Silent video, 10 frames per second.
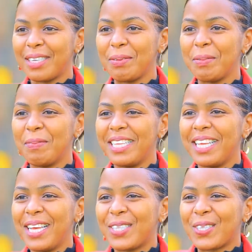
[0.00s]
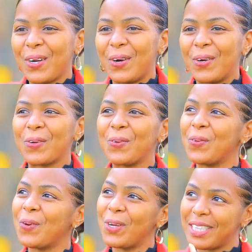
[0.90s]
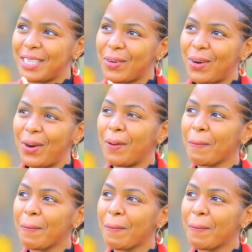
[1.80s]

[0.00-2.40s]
ibimenyetso ni uko ndiho